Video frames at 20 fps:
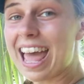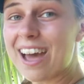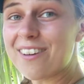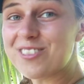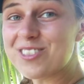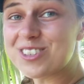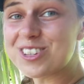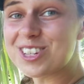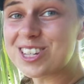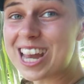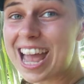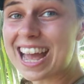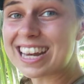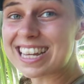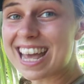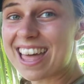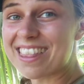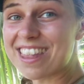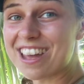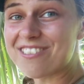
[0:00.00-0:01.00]
I have just
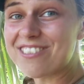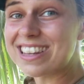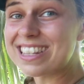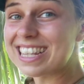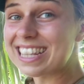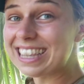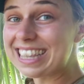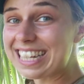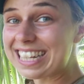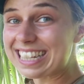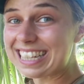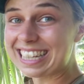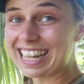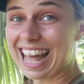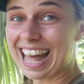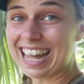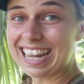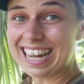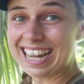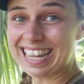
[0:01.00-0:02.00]
checked and there is a little guy